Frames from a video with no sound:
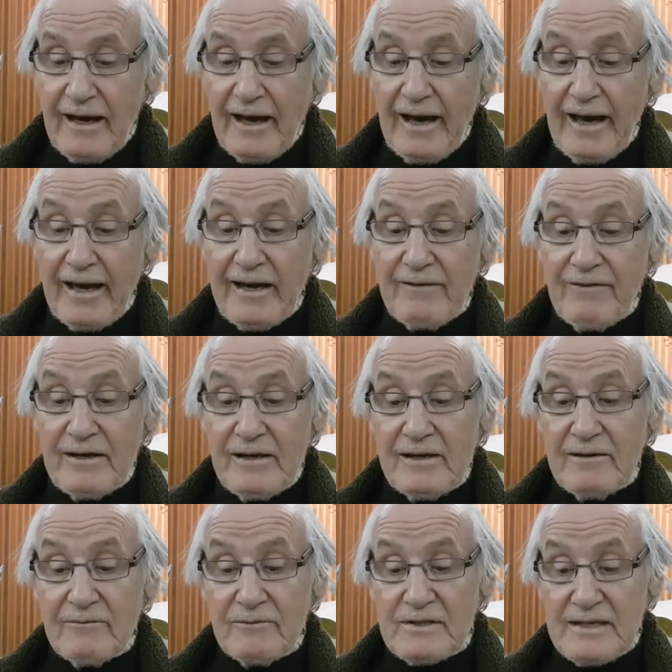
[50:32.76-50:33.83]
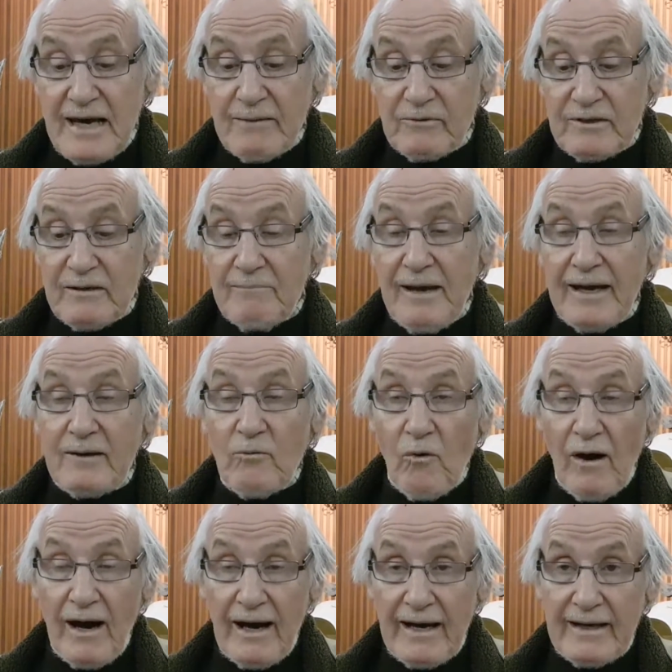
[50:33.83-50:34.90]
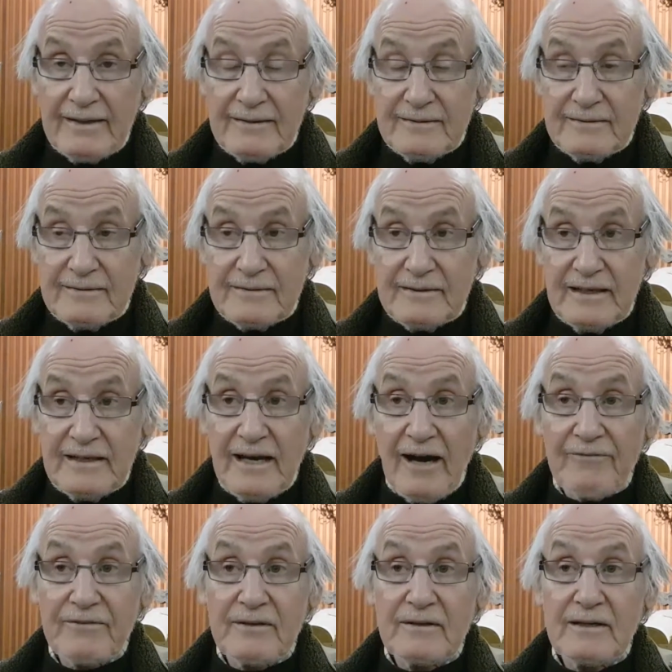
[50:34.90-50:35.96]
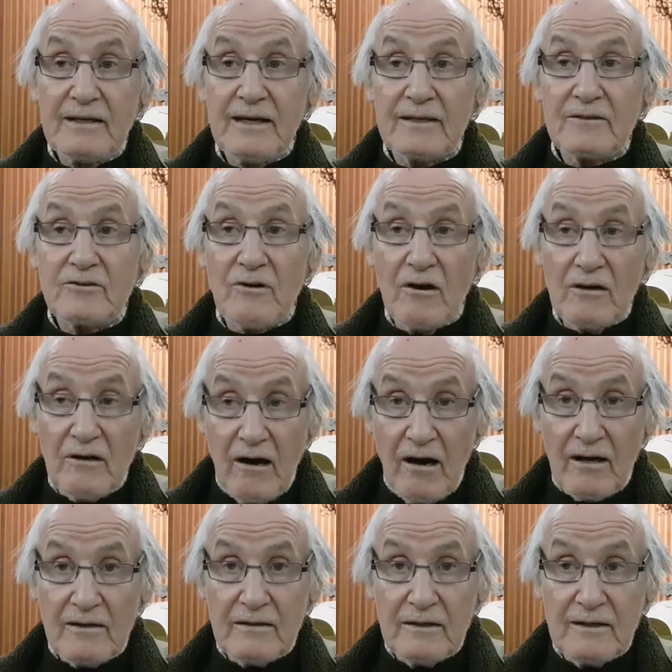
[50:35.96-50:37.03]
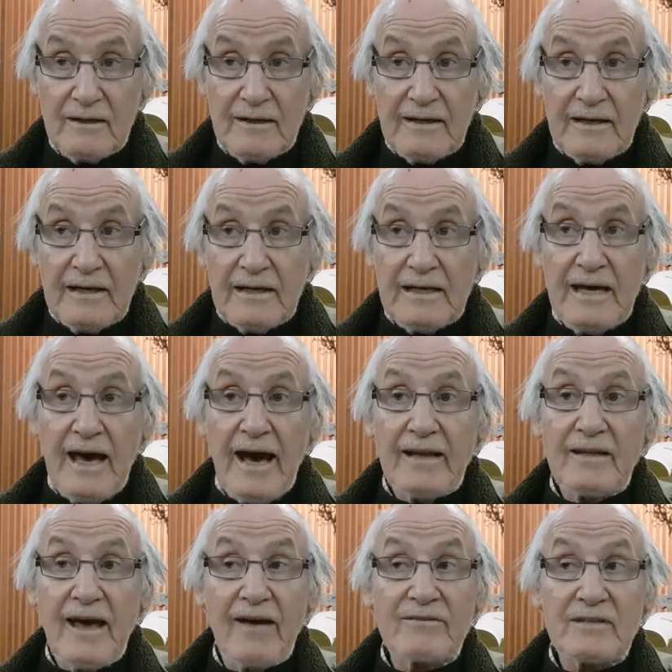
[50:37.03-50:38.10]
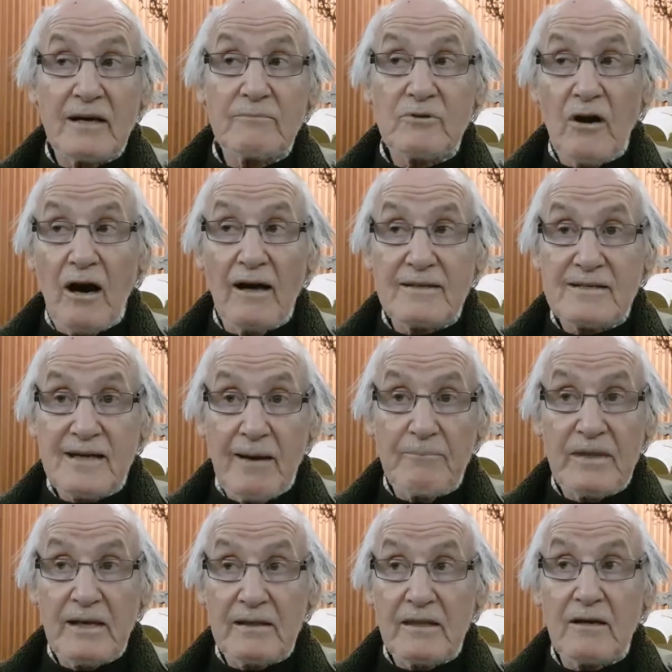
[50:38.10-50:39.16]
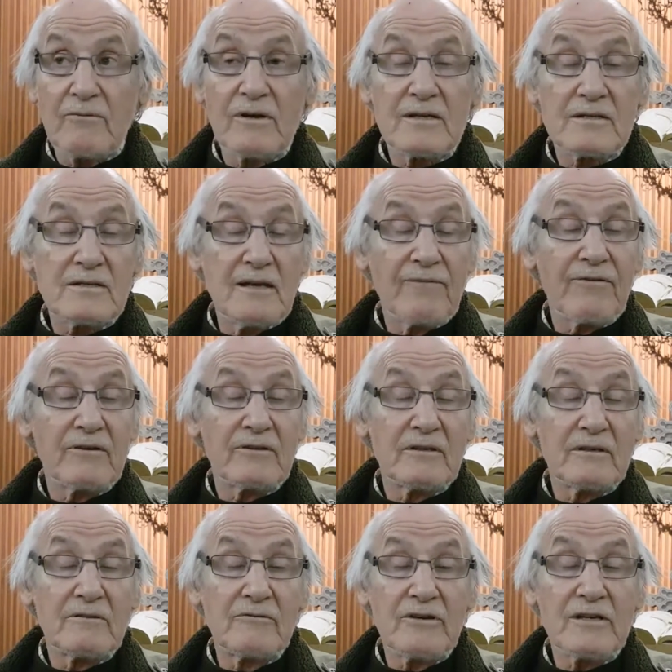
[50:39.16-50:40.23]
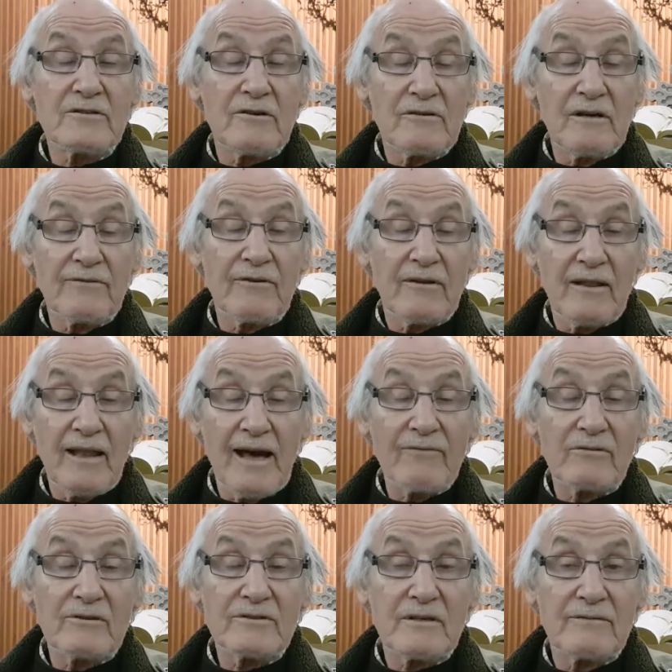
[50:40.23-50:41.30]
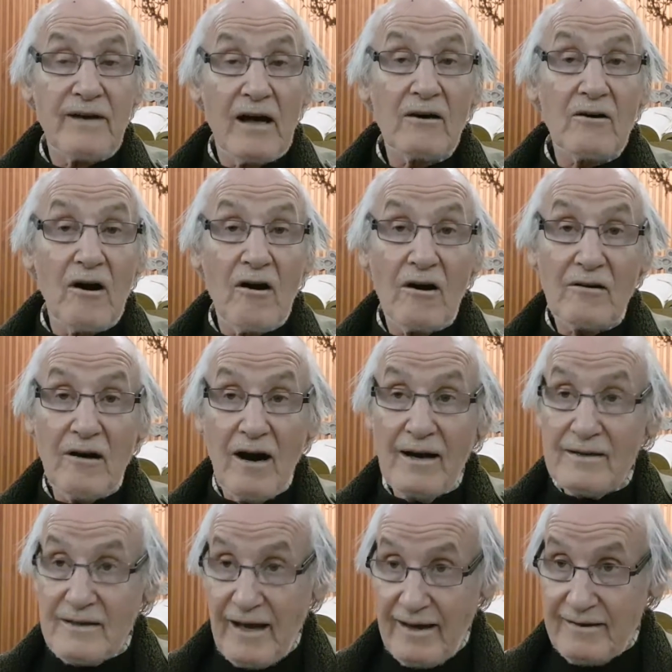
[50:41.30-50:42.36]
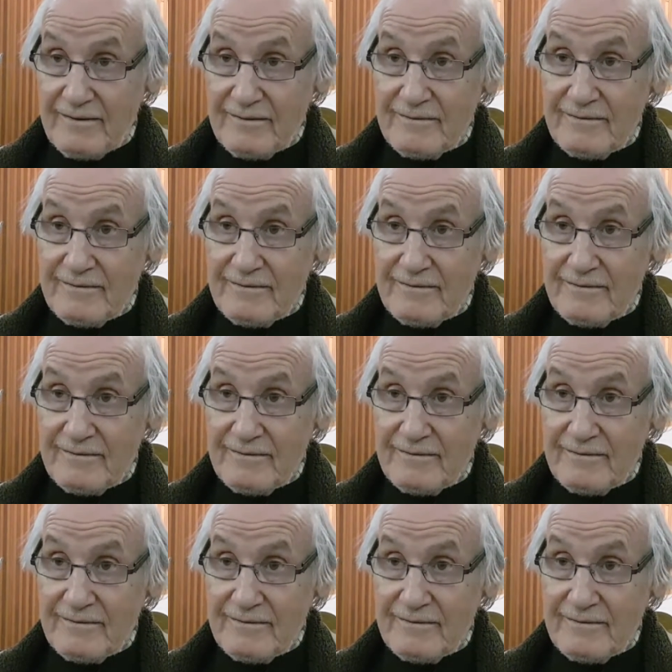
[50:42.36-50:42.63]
And if he was able to make wine enough to get drunk on, he had to have some concept that there is different degrees or different levels of alcohol content.